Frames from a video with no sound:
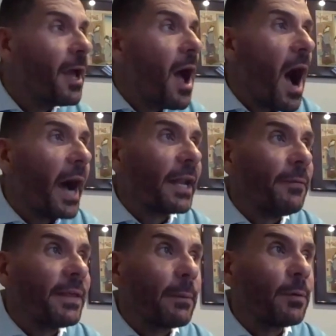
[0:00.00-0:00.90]
I don't
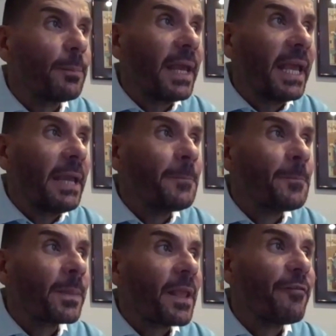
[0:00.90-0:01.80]
think it would be
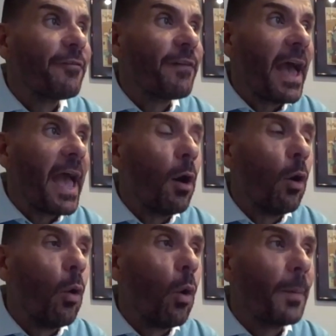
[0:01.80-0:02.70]
fair
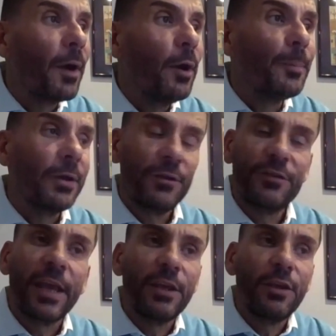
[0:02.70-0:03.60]
or appropriate to
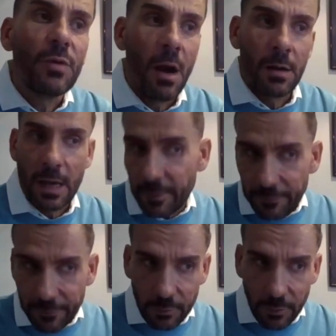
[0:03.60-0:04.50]
say you can't come if
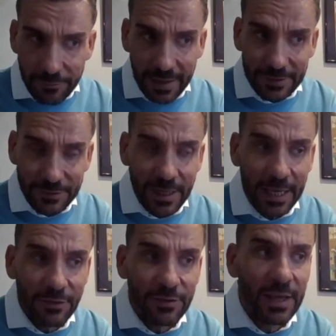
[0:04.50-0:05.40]
you're not
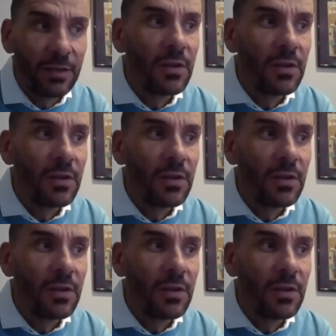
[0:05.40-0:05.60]
vaccinated.